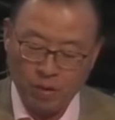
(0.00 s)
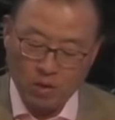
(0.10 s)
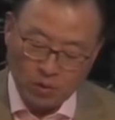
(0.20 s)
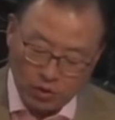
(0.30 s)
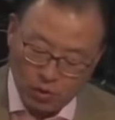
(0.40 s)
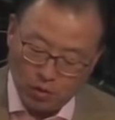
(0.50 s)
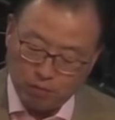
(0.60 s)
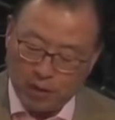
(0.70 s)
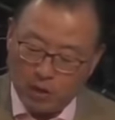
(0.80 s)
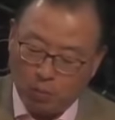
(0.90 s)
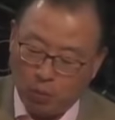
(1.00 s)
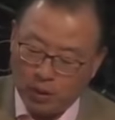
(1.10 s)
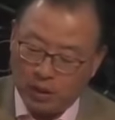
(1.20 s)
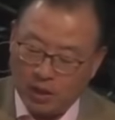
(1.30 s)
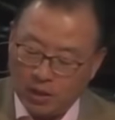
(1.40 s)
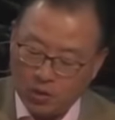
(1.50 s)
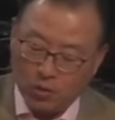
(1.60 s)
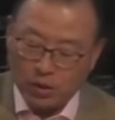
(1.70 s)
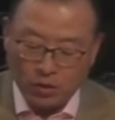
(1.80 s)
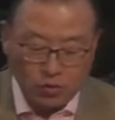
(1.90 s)
So, as to the final point, I'd like you
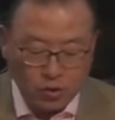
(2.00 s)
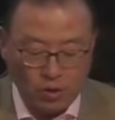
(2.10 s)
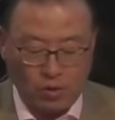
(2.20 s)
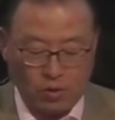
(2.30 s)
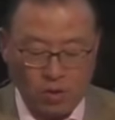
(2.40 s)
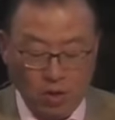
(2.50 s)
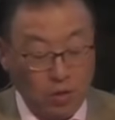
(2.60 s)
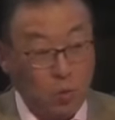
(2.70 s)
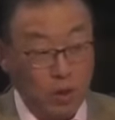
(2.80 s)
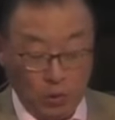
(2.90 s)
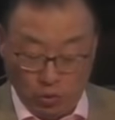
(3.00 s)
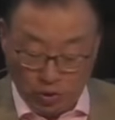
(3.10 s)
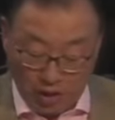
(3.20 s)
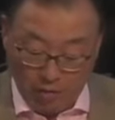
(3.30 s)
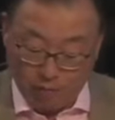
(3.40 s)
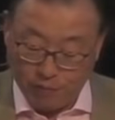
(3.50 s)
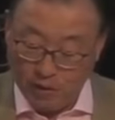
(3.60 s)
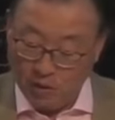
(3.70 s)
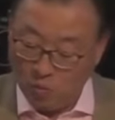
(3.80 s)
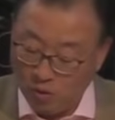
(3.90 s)
to consider the one whose life
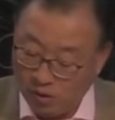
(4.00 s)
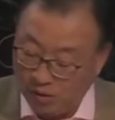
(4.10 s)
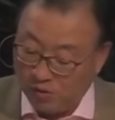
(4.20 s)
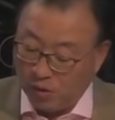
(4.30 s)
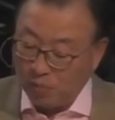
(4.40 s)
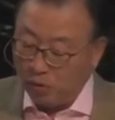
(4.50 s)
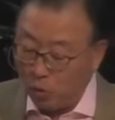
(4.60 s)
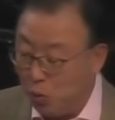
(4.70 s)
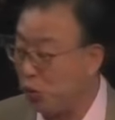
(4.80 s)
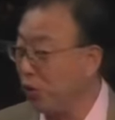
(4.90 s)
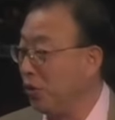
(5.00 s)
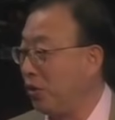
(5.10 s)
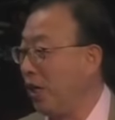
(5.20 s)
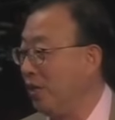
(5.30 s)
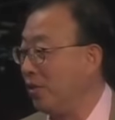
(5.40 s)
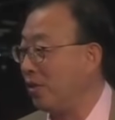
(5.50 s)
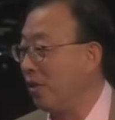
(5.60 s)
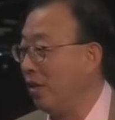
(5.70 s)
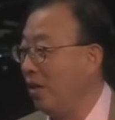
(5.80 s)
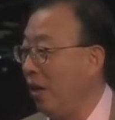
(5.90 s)
was, in some crucial sense,
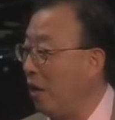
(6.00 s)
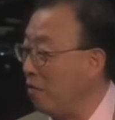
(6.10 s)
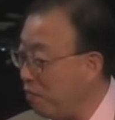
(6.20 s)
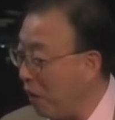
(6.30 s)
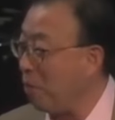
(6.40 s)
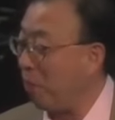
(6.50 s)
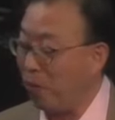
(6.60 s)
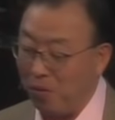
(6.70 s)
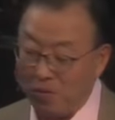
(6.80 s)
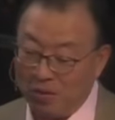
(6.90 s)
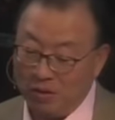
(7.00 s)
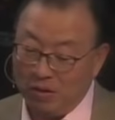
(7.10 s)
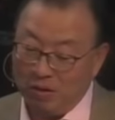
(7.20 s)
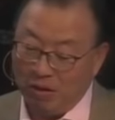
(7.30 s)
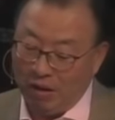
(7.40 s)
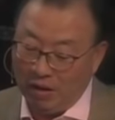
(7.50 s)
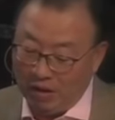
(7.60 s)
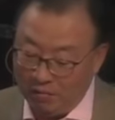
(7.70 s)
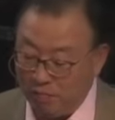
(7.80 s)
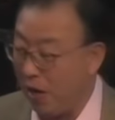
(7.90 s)
a vapor,
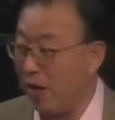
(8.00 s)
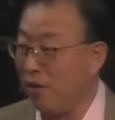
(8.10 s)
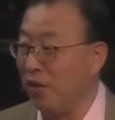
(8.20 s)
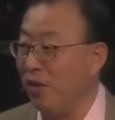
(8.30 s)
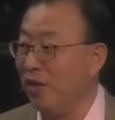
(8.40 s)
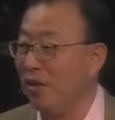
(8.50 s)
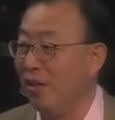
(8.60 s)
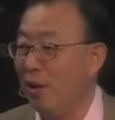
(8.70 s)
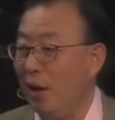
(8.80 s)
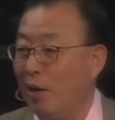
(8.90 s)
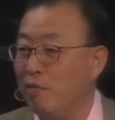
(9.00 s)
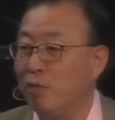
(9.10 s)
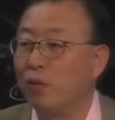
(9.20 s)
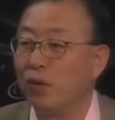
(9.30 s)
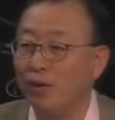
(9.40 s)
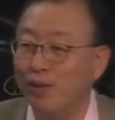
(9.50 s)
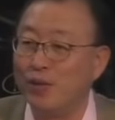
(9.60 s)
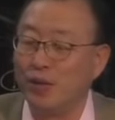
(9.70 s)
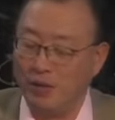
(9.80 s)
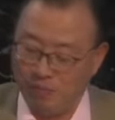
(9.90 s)
a vanity, and
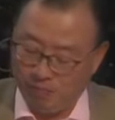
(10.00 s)
futility.